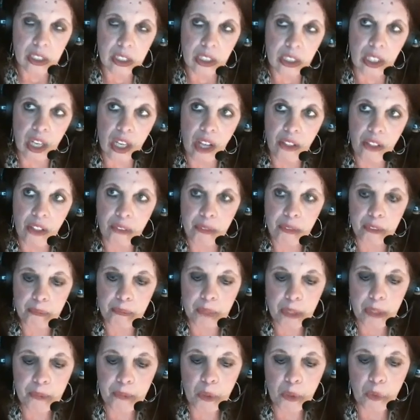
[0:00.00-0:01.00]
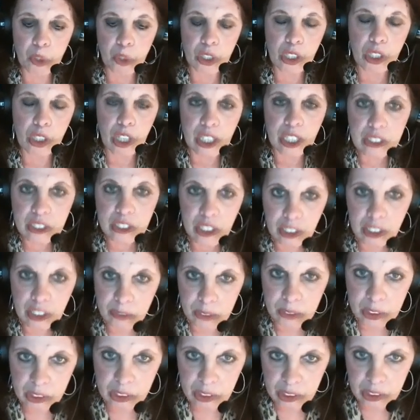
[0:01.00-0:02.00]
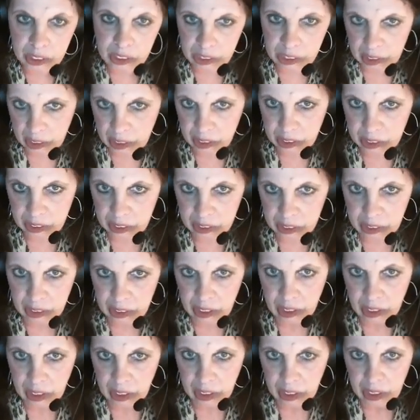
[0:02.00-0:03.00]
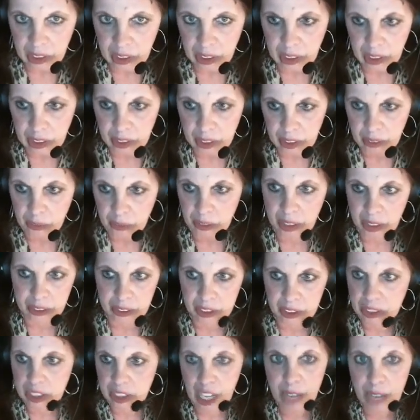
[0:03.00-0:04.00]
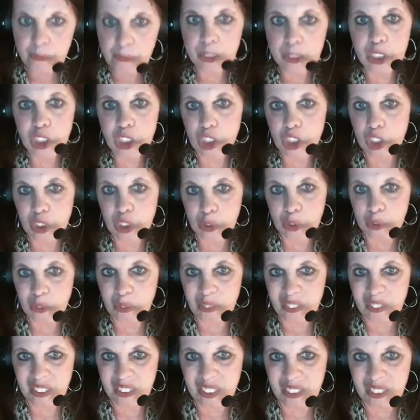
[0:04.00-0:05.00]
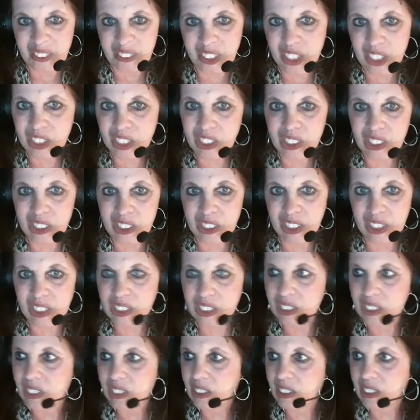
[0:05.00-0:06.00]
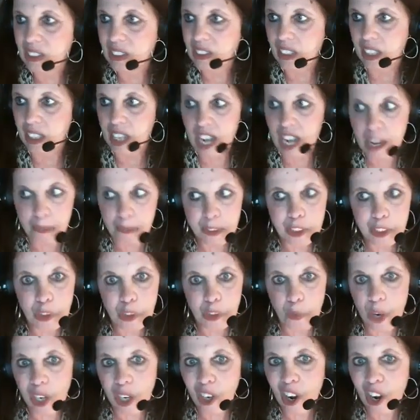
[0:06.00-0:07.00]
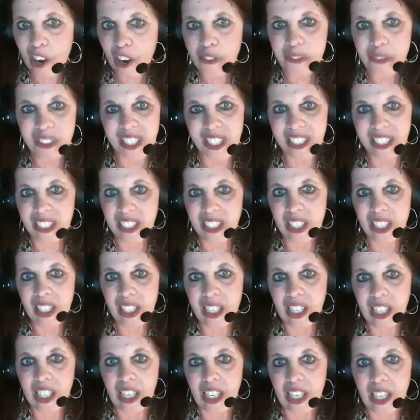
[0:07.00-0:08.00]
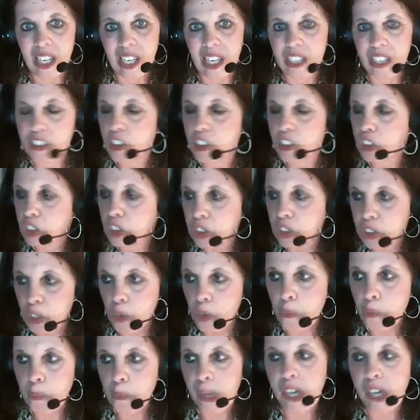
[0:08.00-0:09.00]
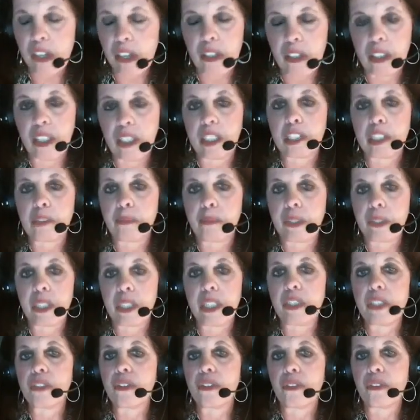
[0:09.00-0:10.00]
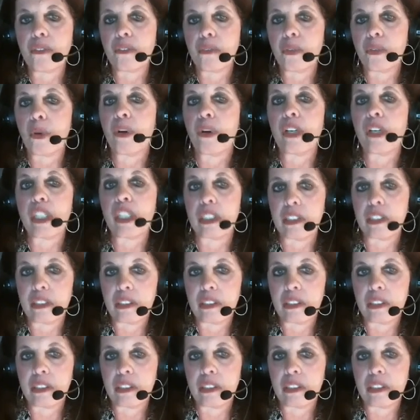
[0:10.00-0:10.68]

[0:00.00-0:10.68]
on people with Alzheimer's disease that this happens to, because it happens quite often, and there's no medical explanation for it.